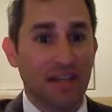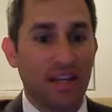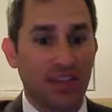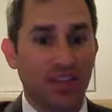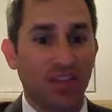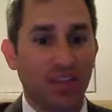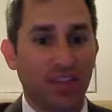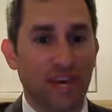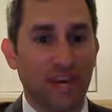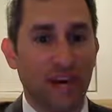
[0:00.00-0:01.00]
You can look
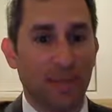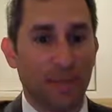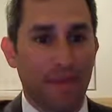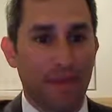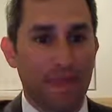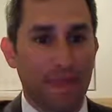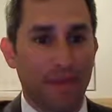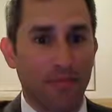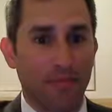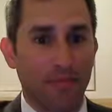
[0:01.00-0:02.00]
that up.
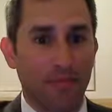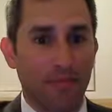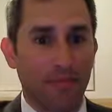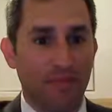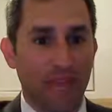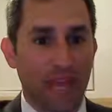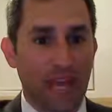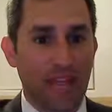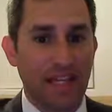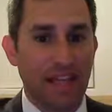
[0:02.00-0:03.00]

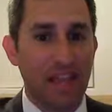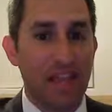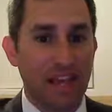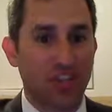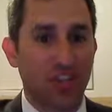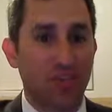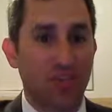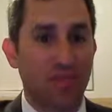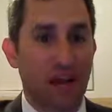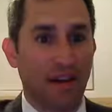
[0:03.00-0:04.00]
And they make jokes
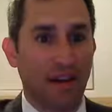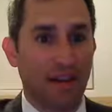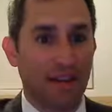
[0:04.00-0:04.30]
about it.